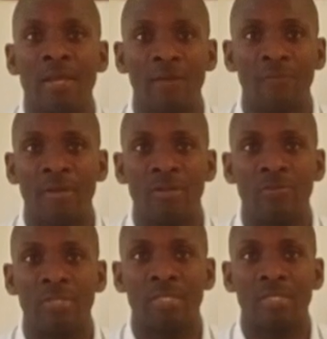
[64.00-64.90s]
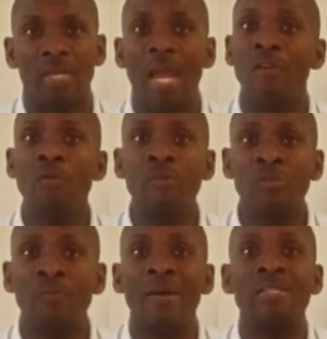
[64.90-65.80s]
the Gulf countries, I know
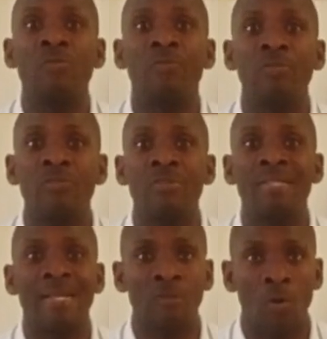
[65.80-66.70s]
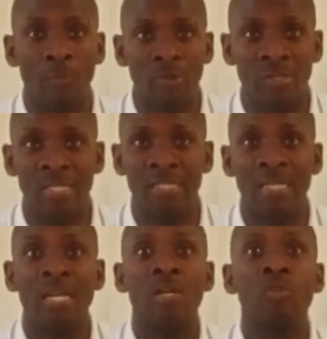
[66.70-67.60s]
most of us would not get that opportunity
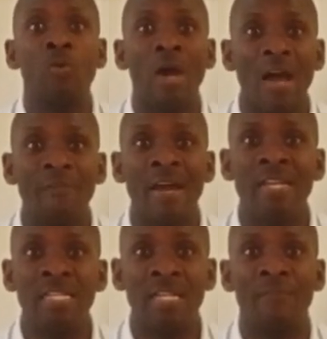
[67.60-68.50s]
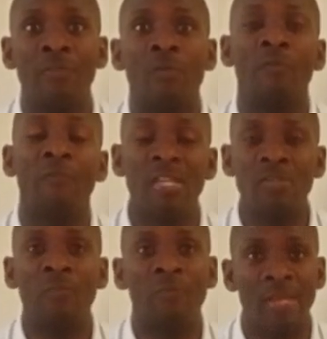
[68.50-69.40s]
to have an interview
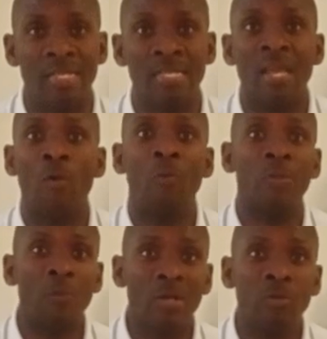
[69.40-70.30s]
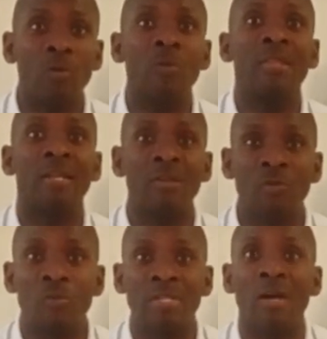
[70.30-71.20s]
face to face with what you call the
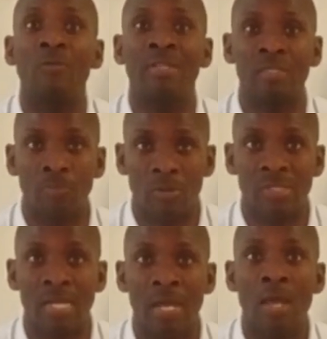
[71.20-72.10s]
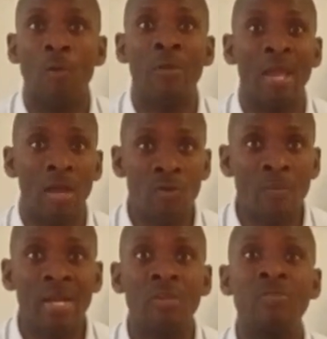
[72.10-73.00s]
recruiter or the sponsor. We are
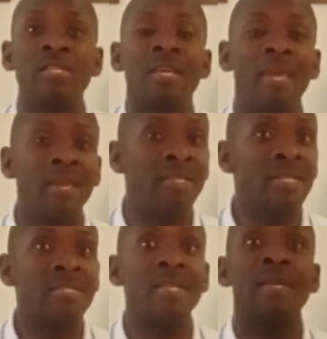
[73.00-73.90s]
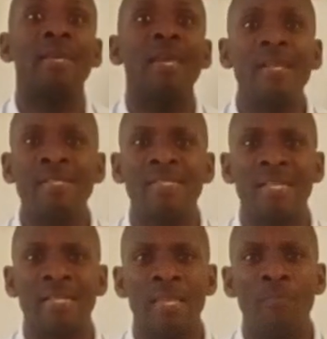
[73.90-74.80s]
normally using agents
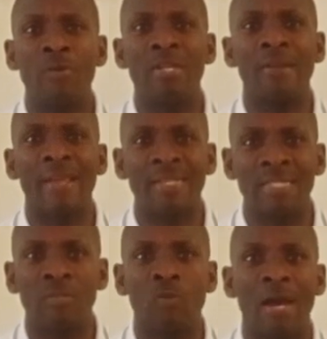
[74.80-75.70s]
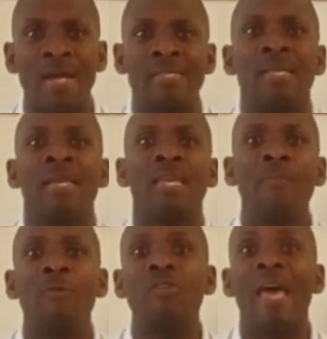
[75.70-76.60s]
that keep on directing to us,
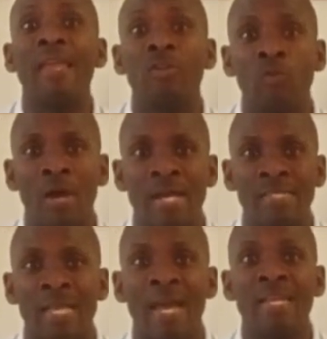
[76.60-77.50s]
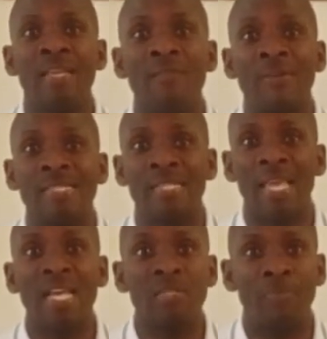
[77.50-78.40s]
keep on lying to us, and give us
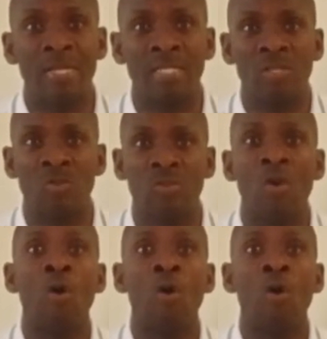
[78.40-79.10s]
expectations